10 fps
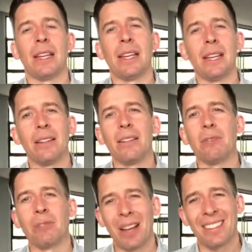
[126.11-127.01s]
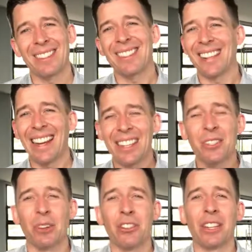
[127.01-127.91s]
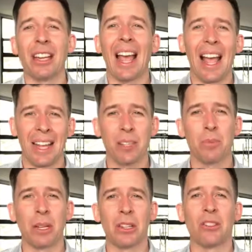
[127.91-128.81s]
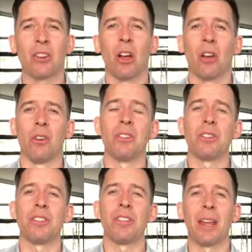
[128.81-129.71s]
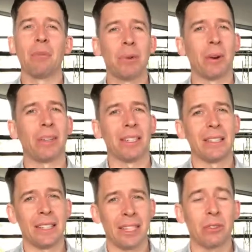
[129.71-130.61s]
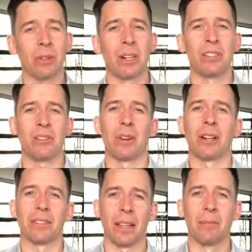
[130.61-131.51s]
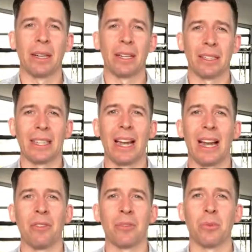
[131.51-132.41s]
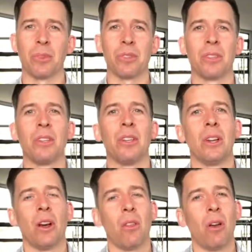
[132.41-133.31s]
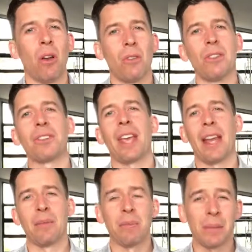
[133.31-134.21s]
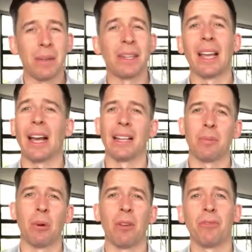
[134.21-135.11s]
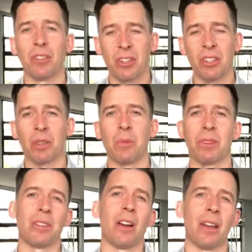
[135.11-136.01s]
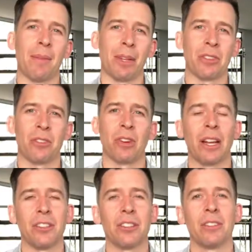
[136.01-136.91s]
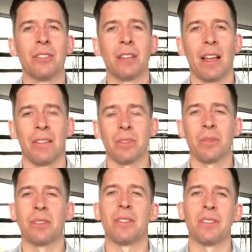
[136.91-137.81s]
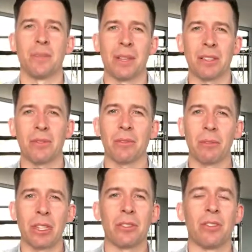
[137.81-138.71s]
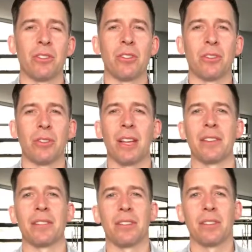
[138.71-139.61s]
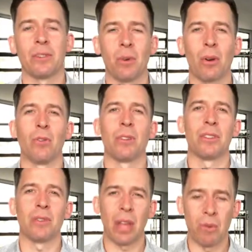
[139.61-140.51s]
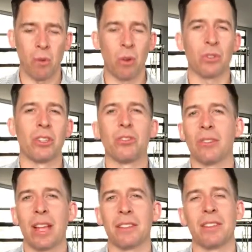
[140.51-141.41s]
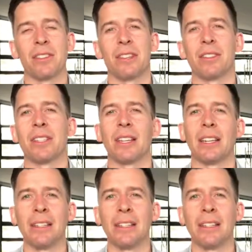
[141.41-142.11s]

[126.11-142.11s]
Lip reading: In fact, static stretching has been shown to temporarily decrease strength immediately afterwards, although this can be mitigated by finishing with a dynamic stretch. And this was in Simick's research in 2012 and Walsh in 2017.